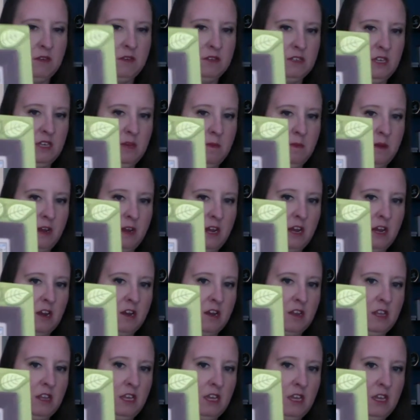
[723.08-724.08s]
keep our air
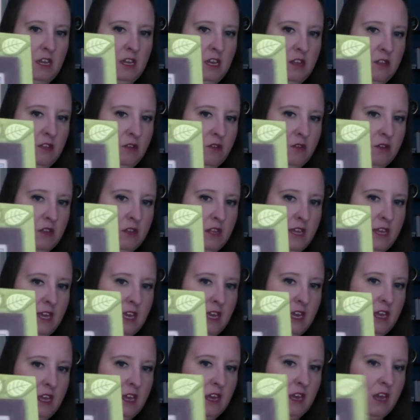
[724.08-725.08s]
clean, eat
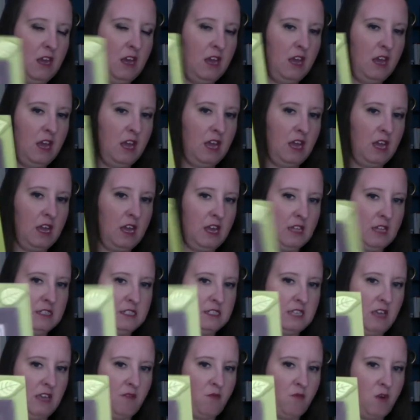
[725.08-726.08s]
locally, and
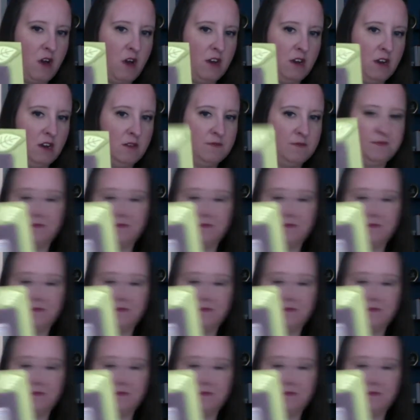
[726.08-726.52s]
save water.